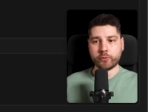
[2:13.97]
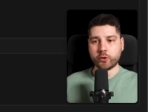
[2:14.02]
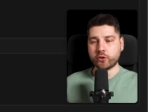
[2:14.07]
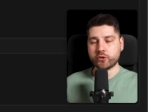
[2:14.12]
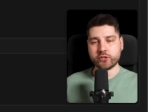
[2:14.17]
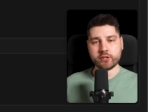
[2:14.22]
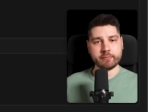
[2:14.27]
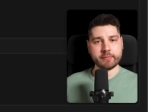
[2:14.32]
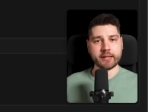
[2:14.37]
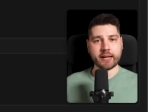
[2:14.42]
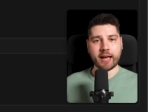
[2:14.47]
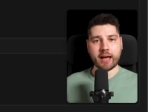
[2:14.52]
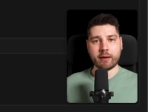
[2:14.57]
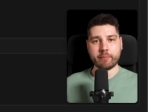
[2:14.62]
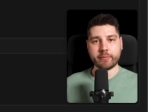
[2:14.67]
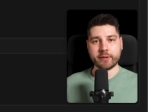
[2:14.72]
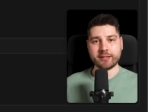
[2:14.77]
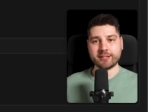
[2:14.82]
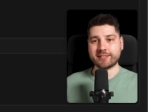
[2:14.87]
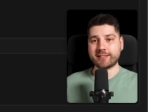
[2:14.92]
or something
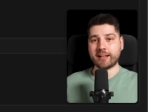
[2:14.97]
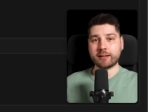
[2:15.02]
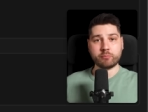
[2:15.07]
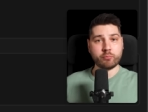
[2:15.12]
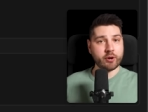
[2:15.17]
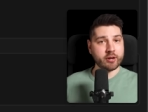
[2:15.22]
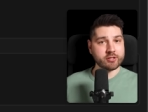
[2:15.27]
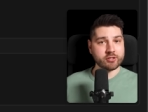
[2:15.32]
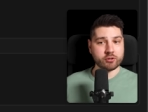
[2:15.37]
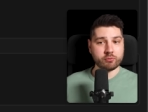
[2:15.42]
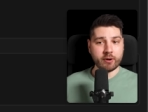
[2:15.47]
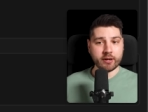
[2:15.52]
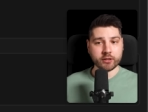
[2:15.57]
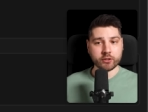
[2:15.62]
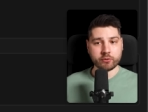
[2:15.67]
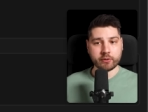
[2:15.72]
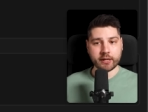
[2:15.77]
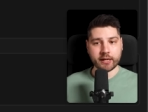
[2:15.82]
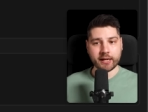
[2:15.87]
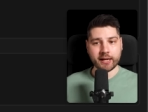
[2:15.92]
happens that breaks the
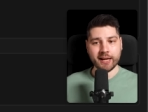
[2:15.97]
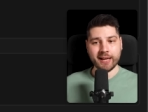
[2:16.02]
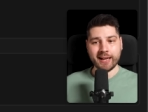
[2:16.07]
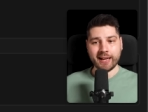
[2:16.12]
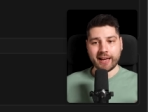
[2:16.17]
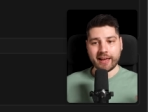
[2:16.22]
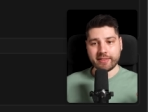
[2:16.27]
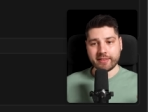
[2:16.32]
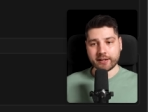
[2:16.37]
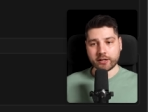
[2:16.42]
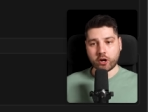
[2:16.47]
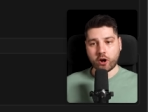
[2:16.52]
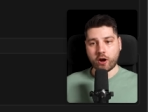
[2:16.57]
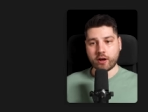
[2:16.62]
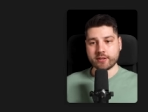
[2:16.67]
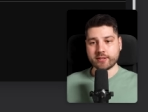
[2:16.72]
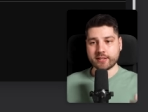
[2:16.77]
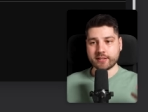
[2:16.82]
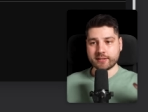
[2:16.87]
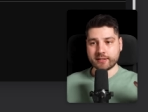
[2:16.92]
rendering and then
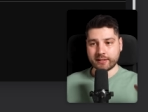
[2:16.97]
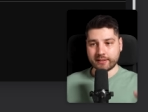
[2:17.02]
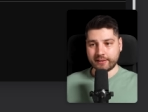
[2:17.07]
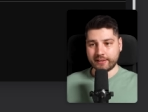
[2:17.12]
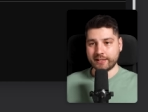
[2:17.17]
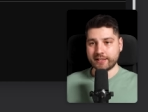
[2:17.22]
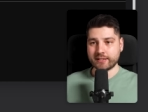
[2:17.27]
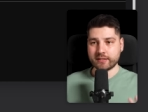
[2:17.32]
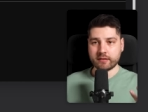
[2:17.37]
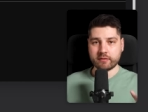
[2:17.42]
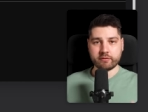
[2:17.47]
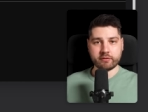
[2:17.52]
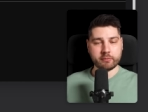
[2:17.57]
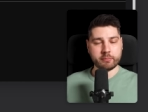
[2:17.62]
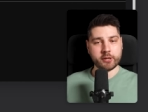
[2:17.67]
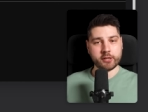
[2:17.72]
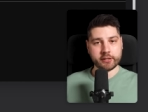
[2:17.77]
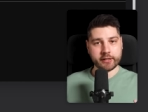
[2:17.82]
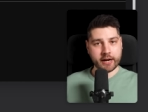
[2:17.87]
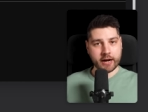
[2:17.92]
causes this
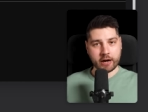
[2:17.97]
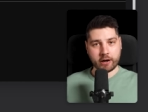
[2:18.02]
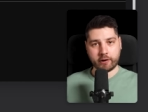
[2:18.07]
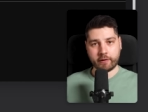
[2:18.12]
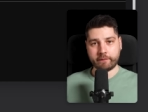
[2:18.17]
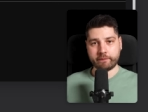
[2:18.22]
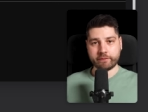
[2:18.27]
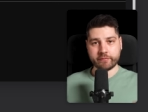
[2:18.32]
familiar error.